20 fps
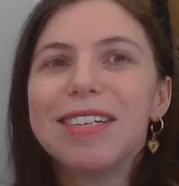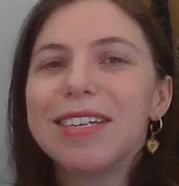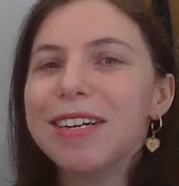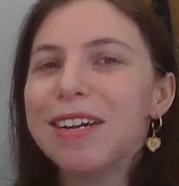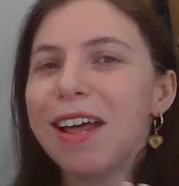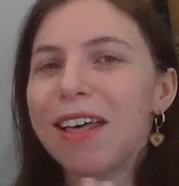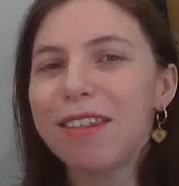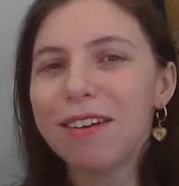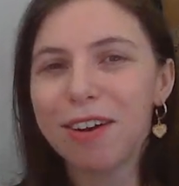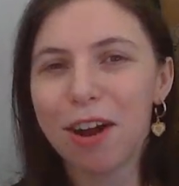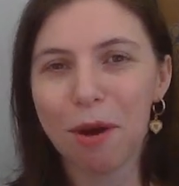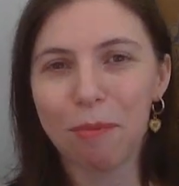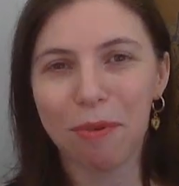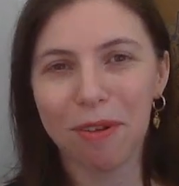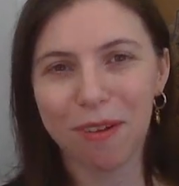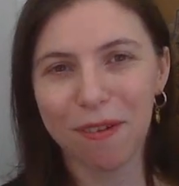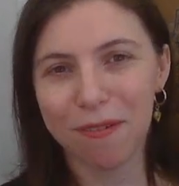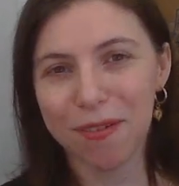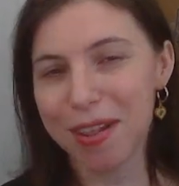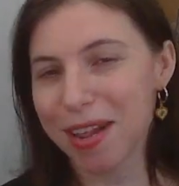another
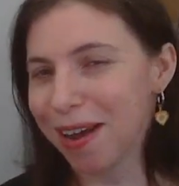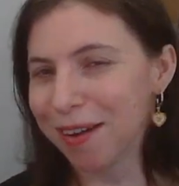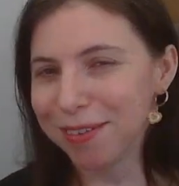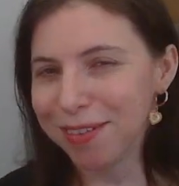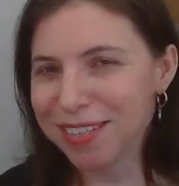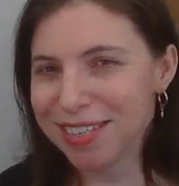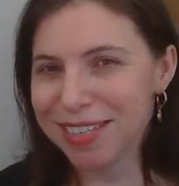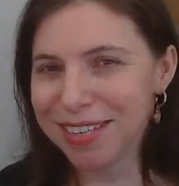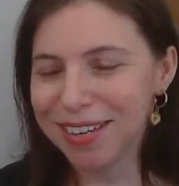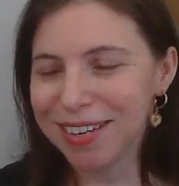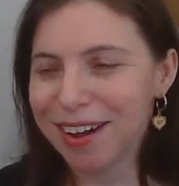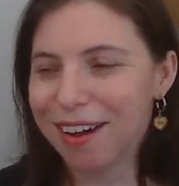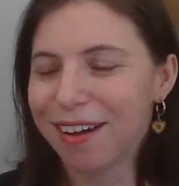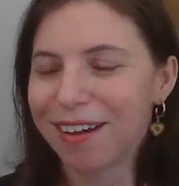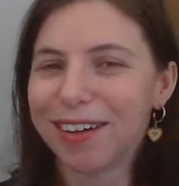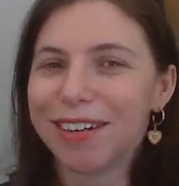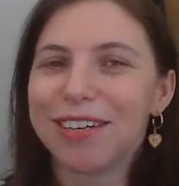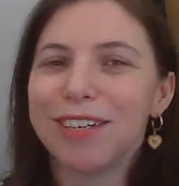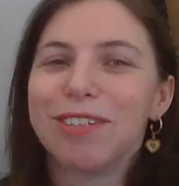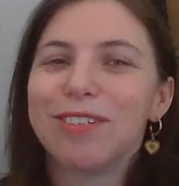couple of
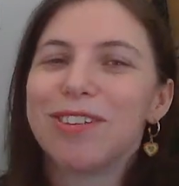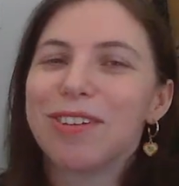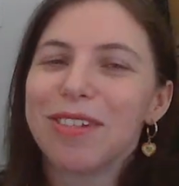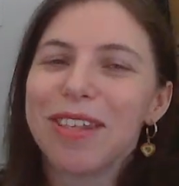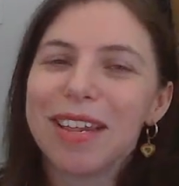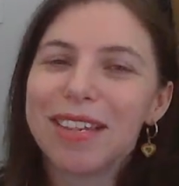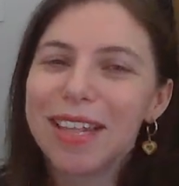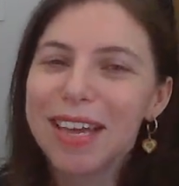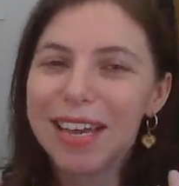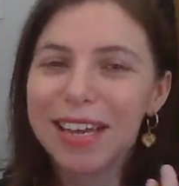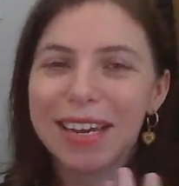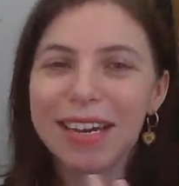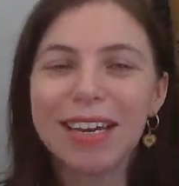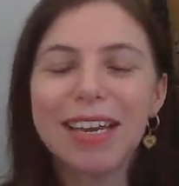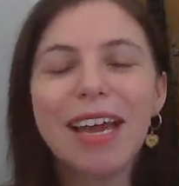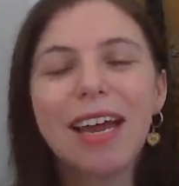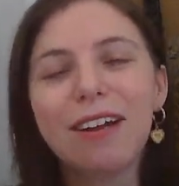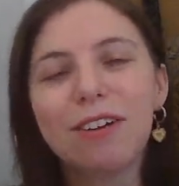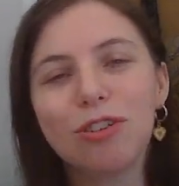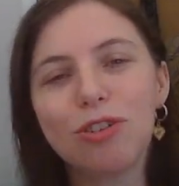$1,000, so that they can
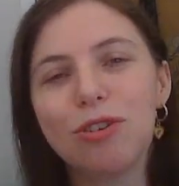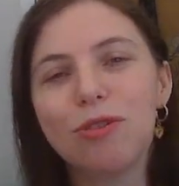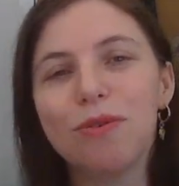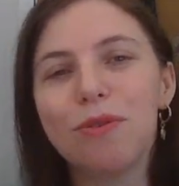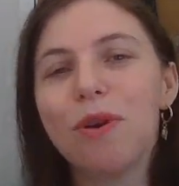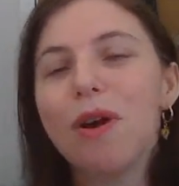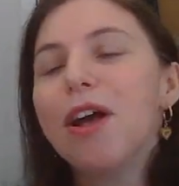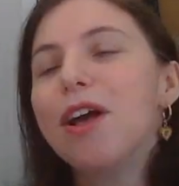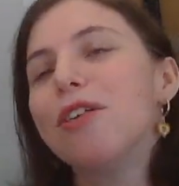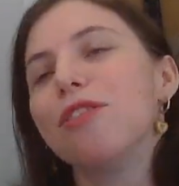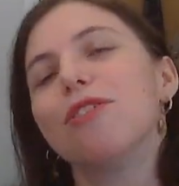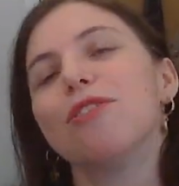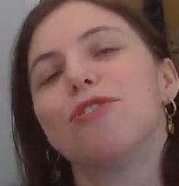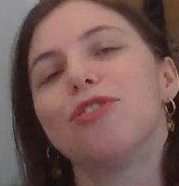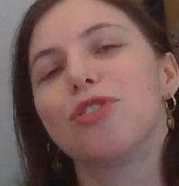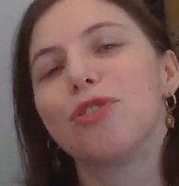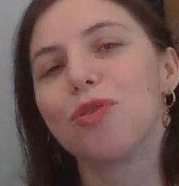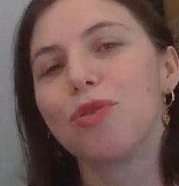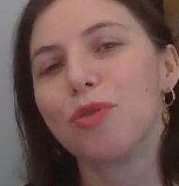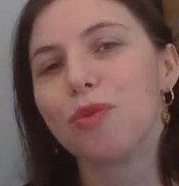get to the
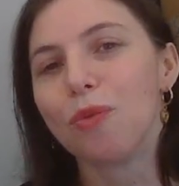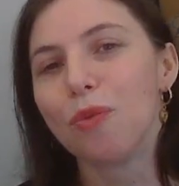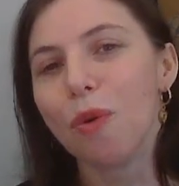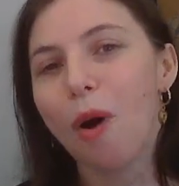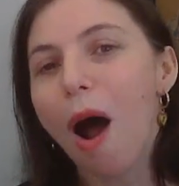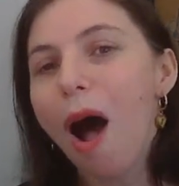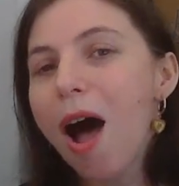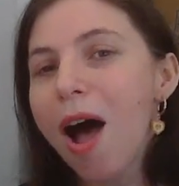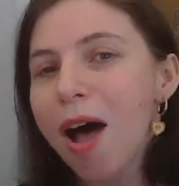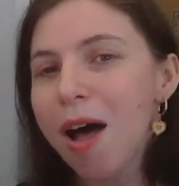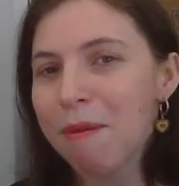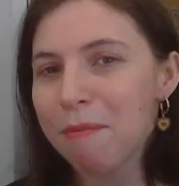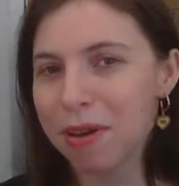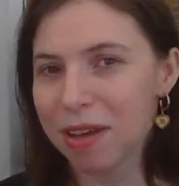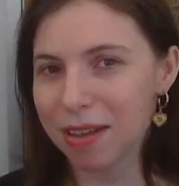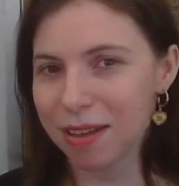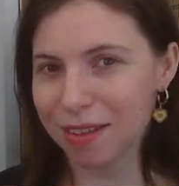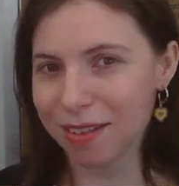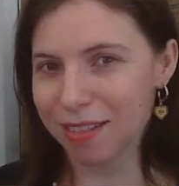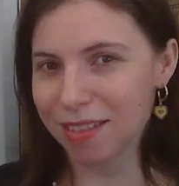trauma
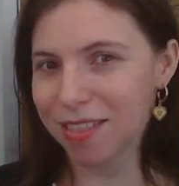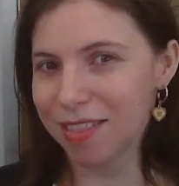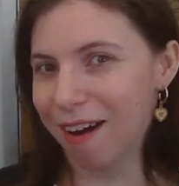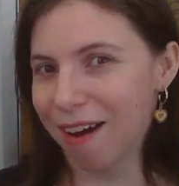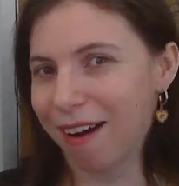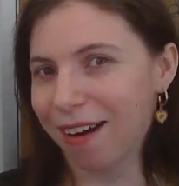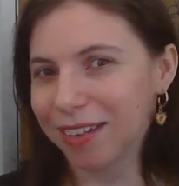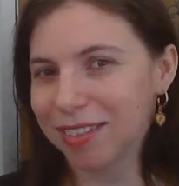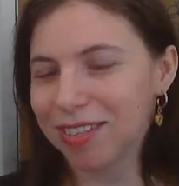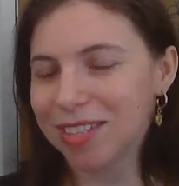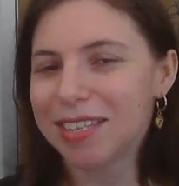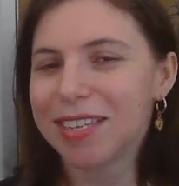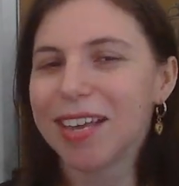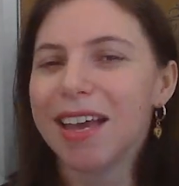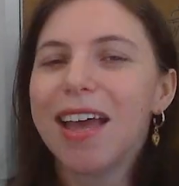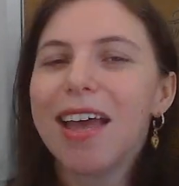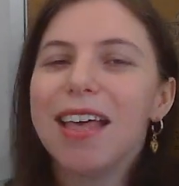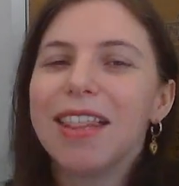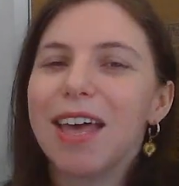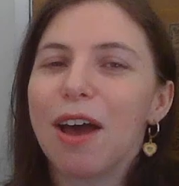thoughts
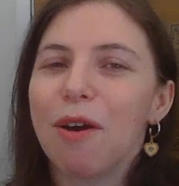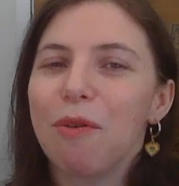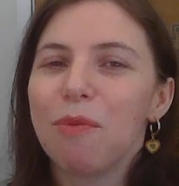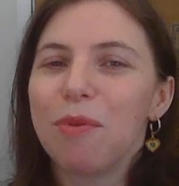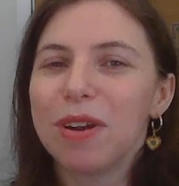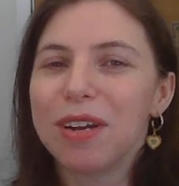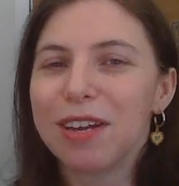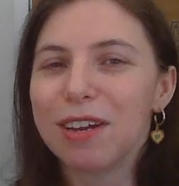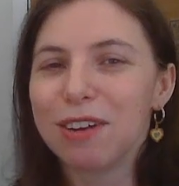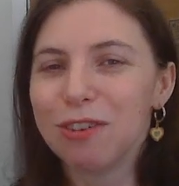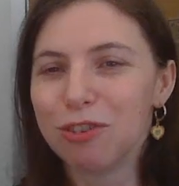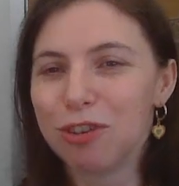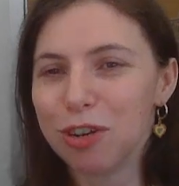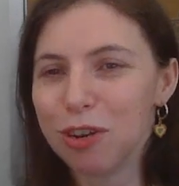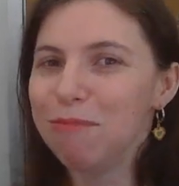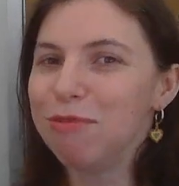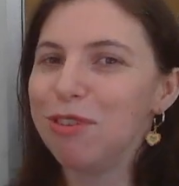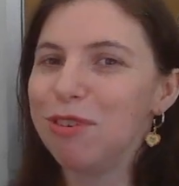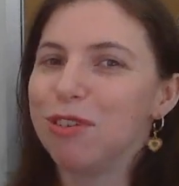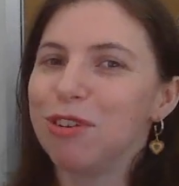that would
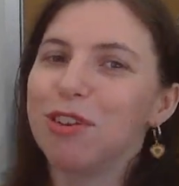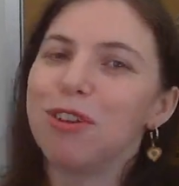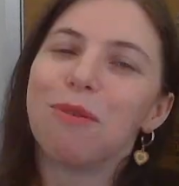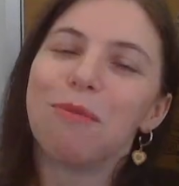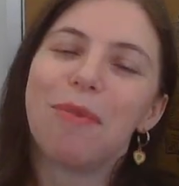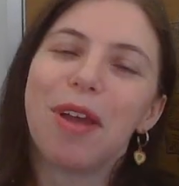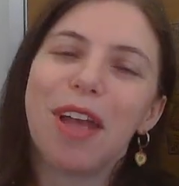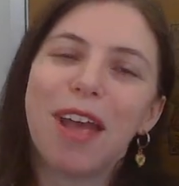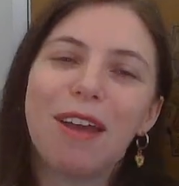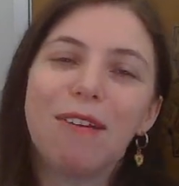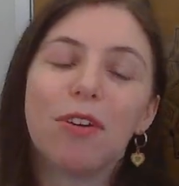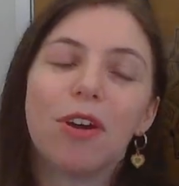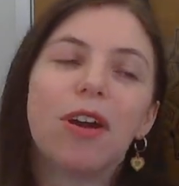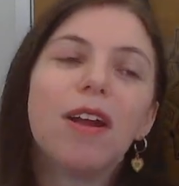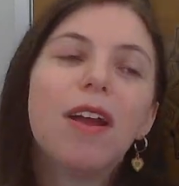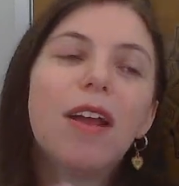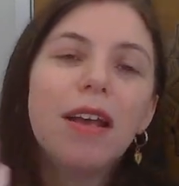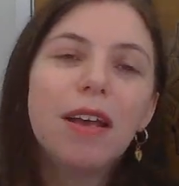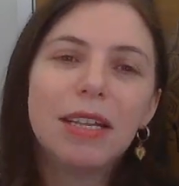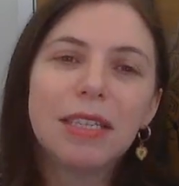contribute to your behavior
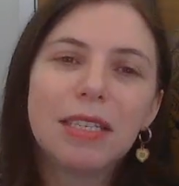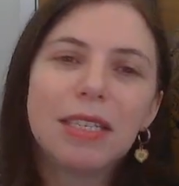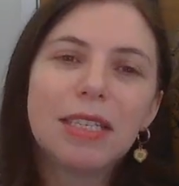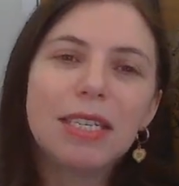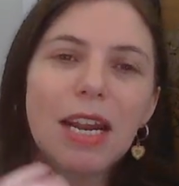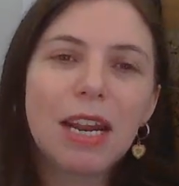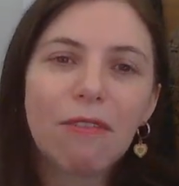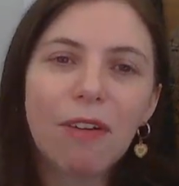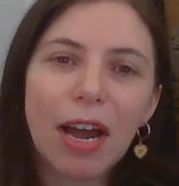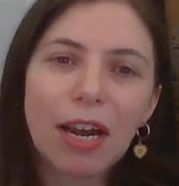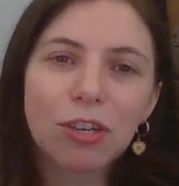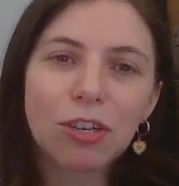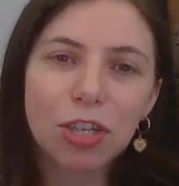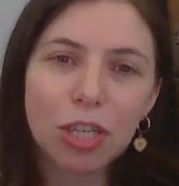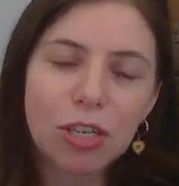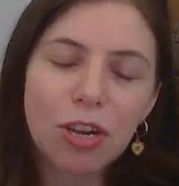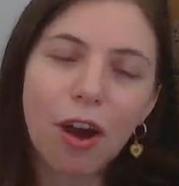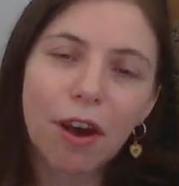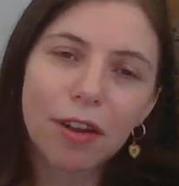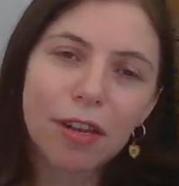instead of actually
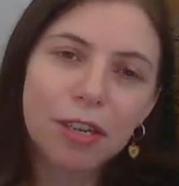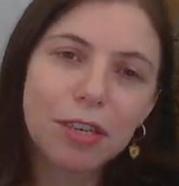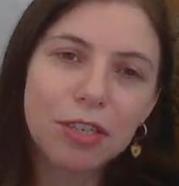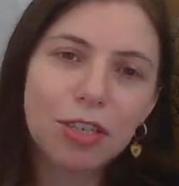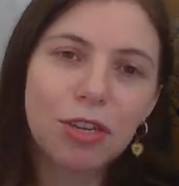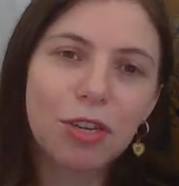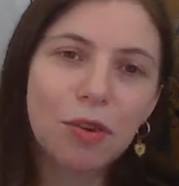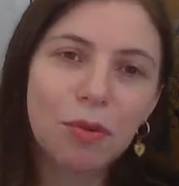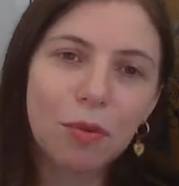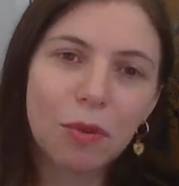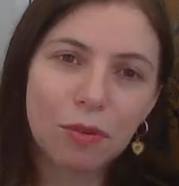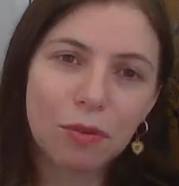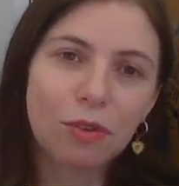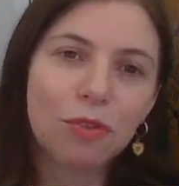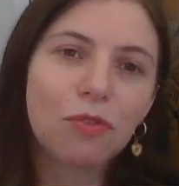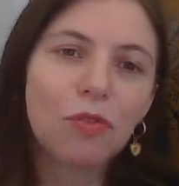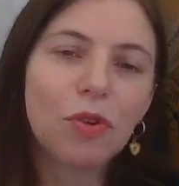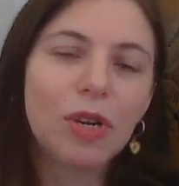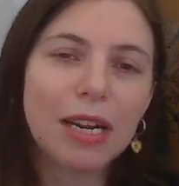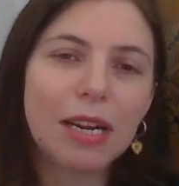talking to you and
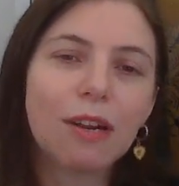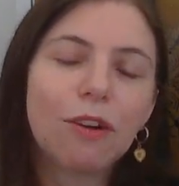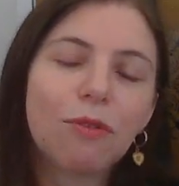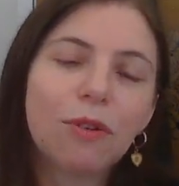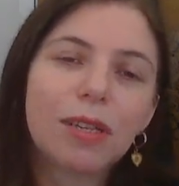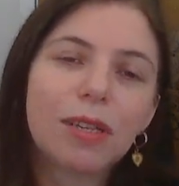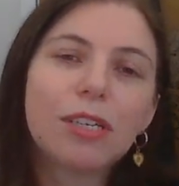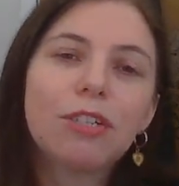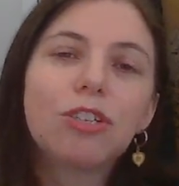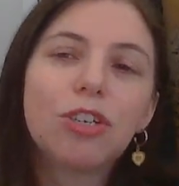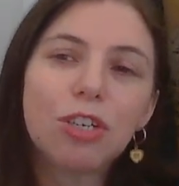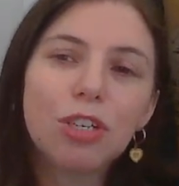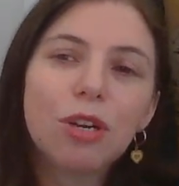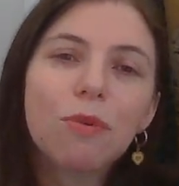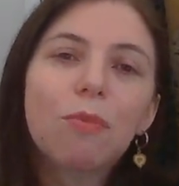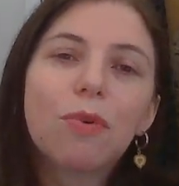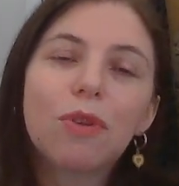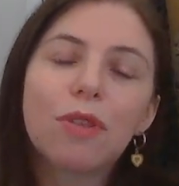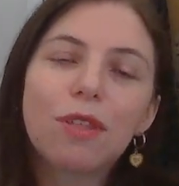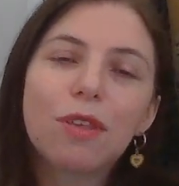creating a relationship
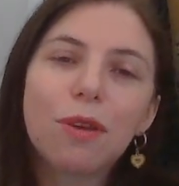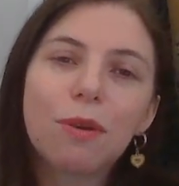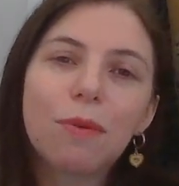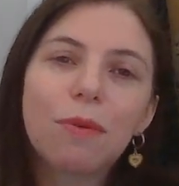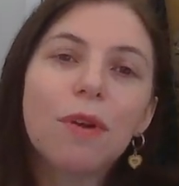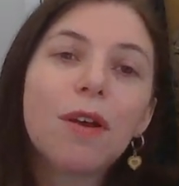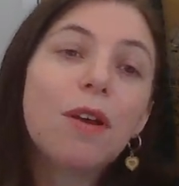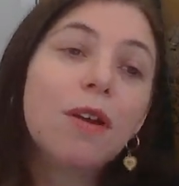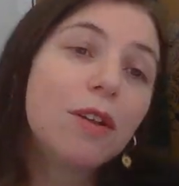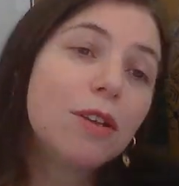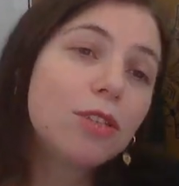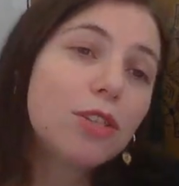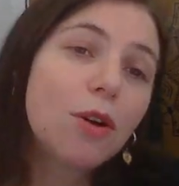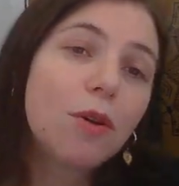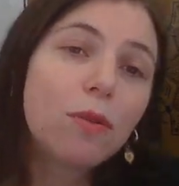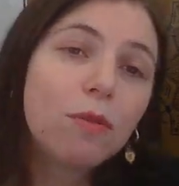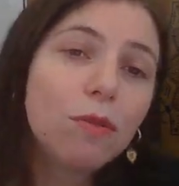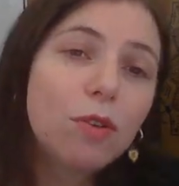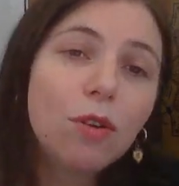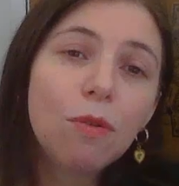with you.
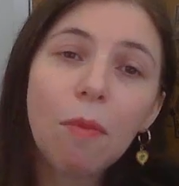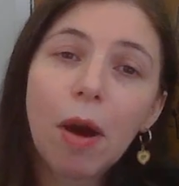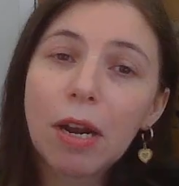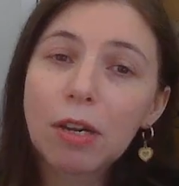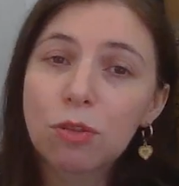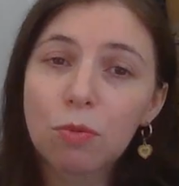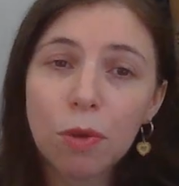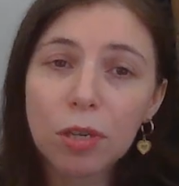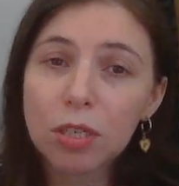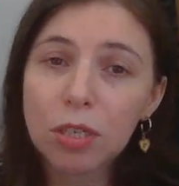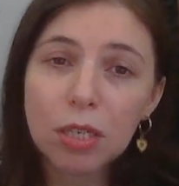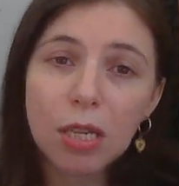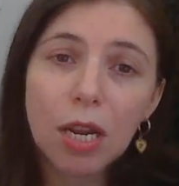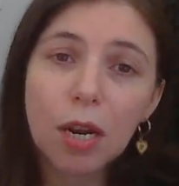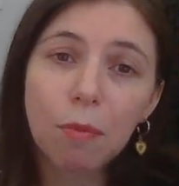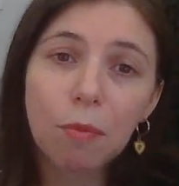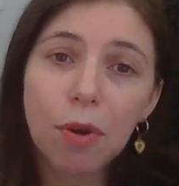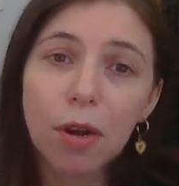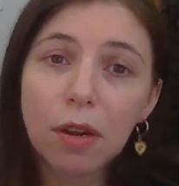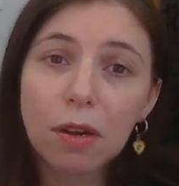So you might as well just get a
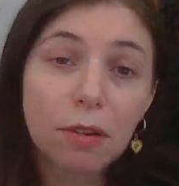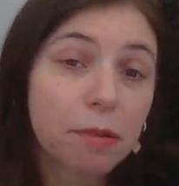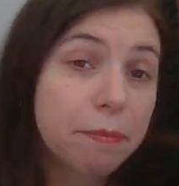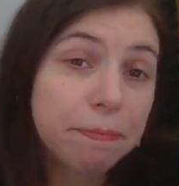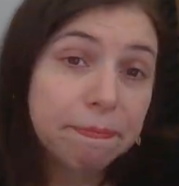book.